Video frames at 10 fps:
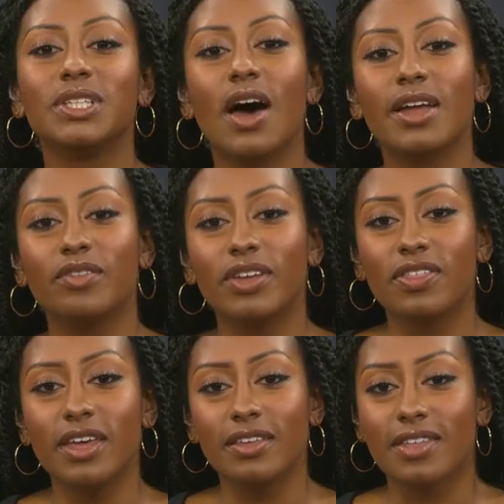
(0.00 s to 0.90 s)
Not
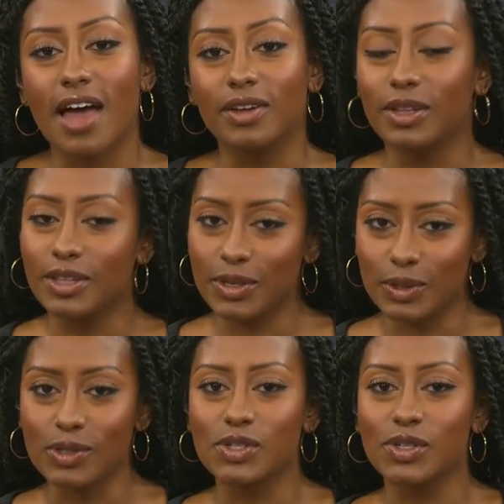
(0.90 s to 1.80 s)
everything that
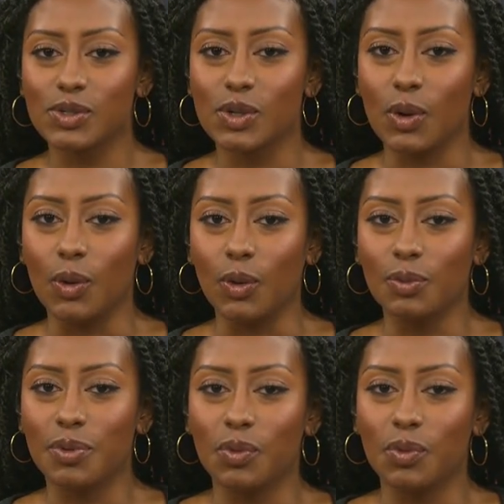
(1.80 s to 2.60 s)
glitters is gold,